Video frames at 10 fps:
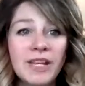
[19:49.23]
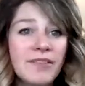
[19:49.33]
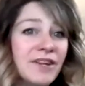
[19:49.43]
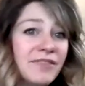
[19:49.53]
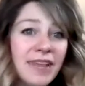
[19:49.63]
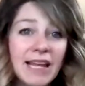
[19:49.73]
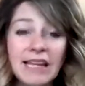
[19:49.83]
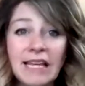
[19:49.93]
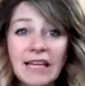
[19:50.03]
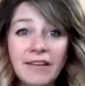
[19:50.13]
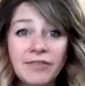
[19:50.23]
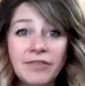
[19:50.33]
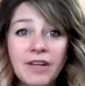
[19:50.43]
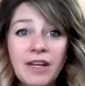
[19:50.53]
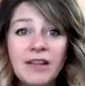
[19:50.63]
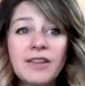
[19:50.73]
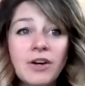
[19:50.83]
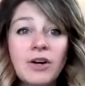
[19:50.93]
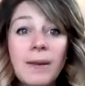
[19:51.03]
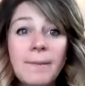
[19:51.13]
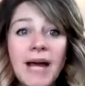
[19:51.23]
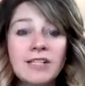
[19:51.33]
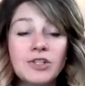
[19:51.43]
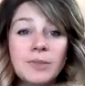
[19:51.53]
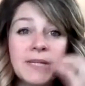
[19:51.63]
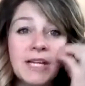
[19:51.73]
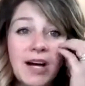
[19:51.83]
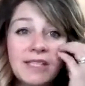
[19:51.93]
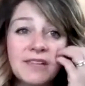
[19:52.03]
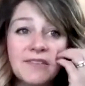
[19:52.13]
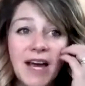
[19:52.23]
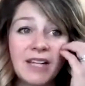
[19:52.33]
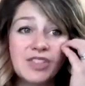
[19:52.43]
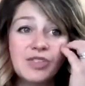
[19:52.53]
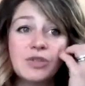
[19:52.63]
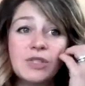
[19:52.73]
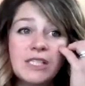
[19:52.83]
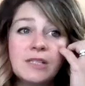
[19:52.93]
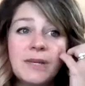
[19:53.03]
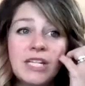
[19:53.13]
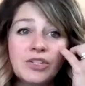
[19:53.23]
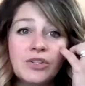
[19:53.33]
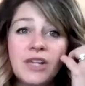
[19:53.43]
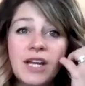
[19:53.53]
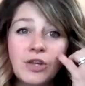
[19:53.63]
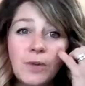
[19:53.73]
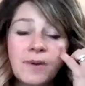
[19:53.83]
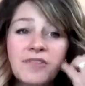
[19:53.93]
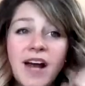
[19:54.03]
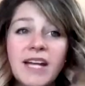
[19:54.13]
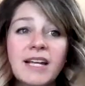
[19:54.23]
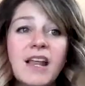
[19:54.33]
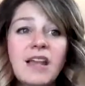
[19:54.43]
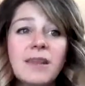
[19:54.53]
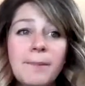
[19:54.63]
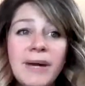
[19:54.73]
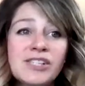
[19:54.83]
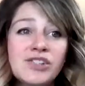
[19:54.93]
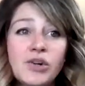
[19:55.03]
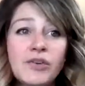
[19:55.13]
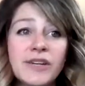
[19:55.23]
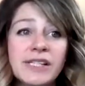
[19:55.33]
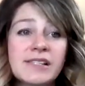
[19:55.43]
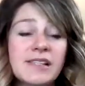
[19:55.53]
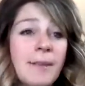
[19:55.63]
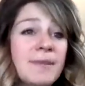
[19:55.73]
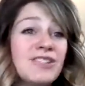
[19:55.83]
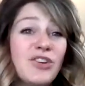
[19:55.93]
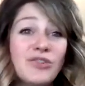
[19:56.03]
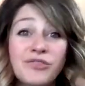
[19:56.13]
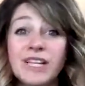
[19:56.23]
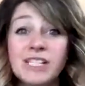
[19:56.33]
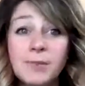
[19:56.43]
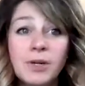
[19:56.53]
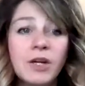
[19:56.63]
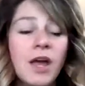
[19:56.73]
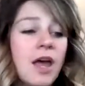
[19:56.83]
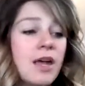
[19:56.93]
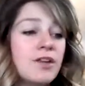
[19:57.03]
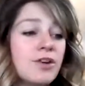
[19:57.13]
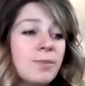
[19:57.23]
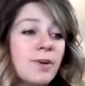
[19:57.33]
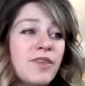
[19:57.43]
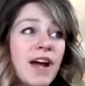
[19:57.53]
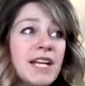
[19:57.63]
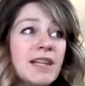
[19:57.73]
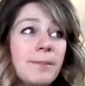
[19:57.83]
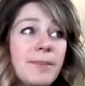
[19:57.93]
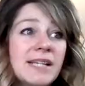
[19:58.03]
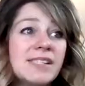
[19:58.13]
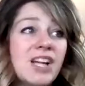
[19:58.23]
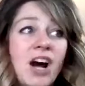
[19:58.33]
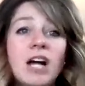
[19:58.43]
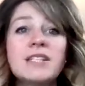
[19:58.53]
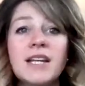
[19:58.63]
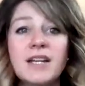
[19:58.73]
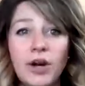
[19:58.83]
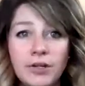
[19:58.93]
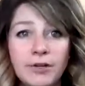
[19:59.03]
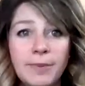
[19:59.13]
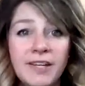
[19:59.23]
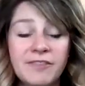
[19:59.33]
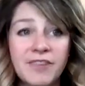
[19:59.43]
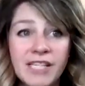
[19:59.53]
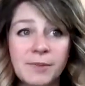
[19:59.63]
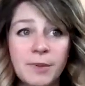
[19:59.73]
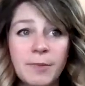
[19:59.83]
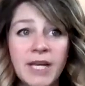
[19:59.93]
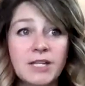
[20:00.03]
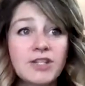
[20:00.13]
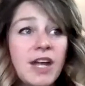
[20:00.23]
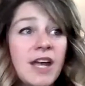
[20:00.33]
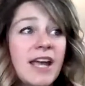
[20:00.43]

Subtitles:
Even if they leave, they'll come back to you because of that. So you need to make sure that you're providing the best service. That means on Facebook, you're providing the best content on your Facebook page.